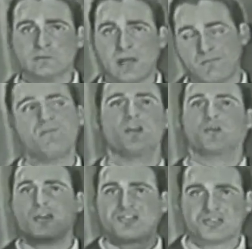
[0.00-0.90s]
I'll move you
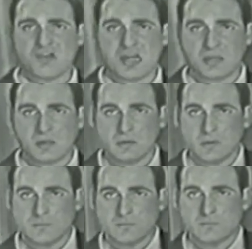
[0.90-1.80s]
across the street.
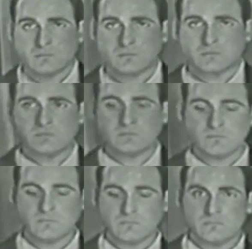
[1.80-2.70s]

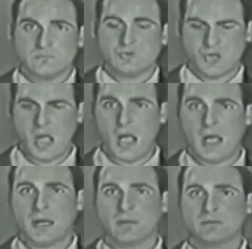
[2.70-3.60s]

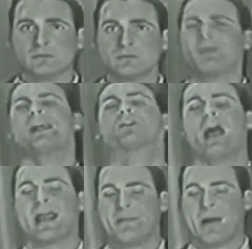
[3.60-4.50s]
John. what are you
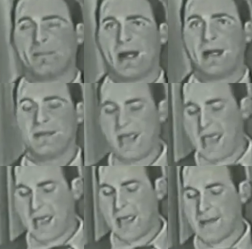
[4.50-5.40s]
crying about, Ma?
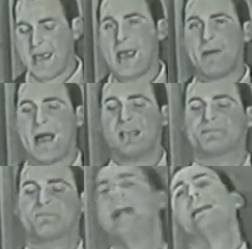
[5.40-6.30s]
Here, here, Ma.
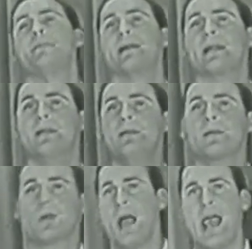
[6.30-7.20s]
There's plenty of money.
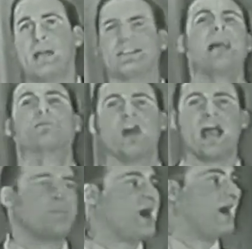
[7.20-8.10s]
Go ahead, stop
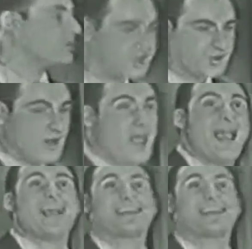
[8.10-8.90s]
crying, Ma. Hey,